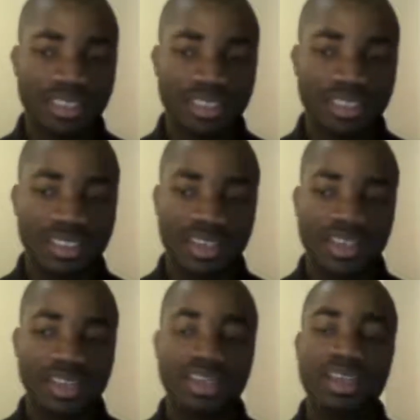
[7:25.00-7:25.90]
In
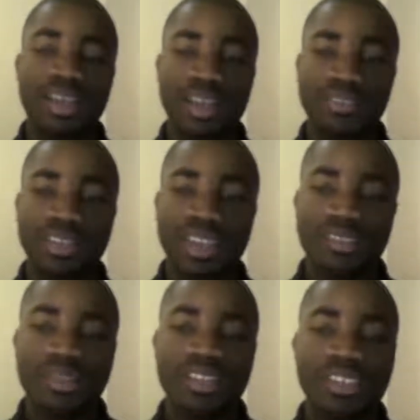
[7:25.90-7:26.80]
Ghana, after the
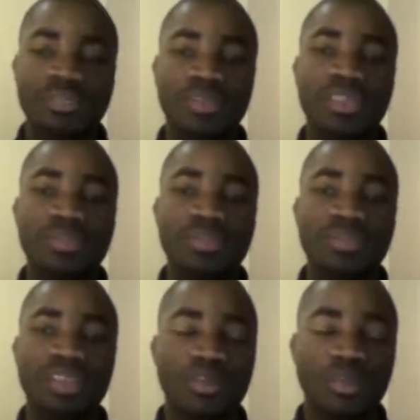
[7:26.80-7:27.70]
government has spent
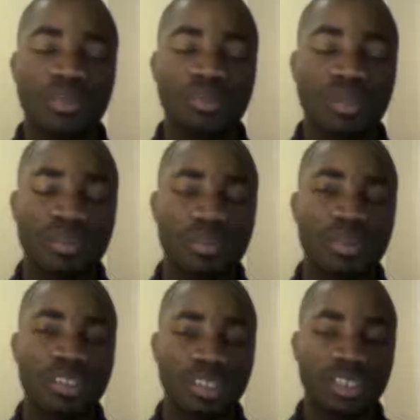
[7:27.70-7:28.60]
money, or private
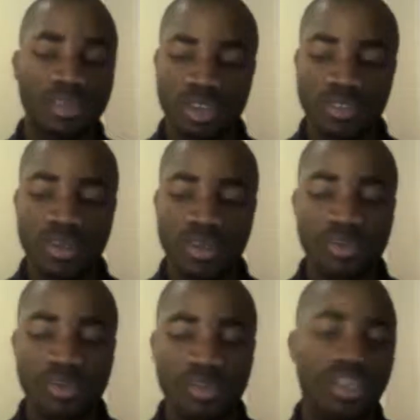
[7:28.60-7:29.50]
people have spent a lot of money to
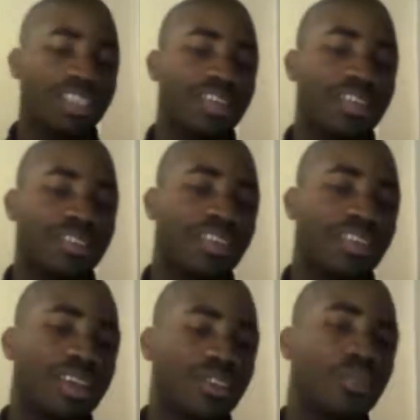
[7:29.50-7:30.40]
build glass houses,
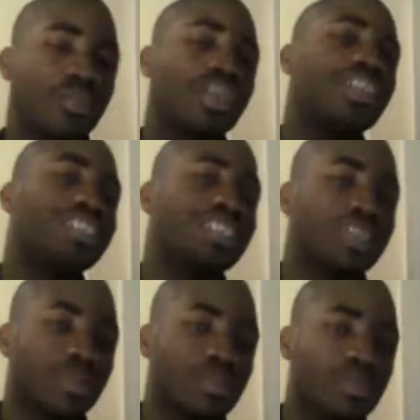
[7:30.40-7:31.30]
so we can see
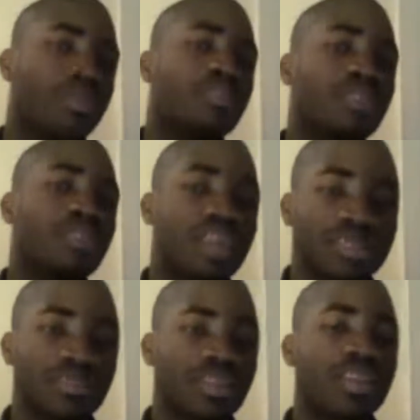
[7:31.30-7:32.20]
the people working for us,
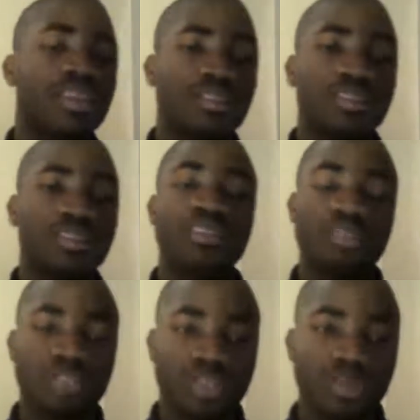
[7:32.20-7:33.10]
we
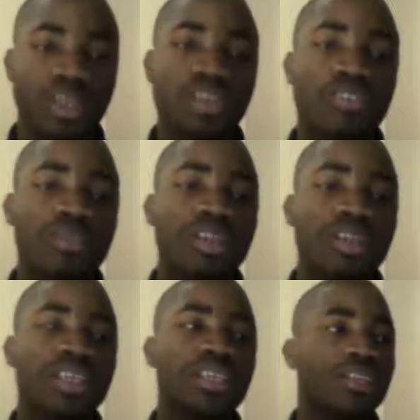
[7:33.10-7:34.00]
also spend a lot of
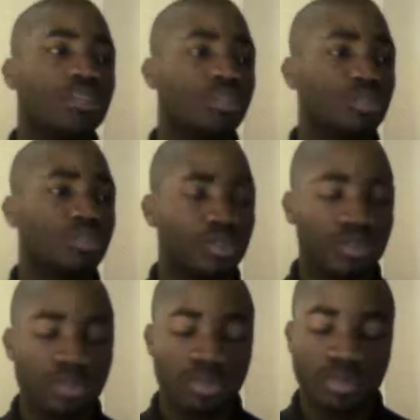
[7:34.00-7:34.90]
money to
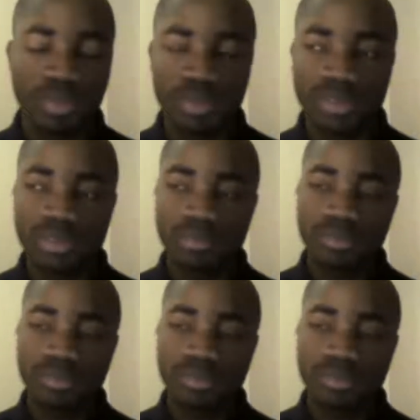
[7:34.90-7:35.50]
build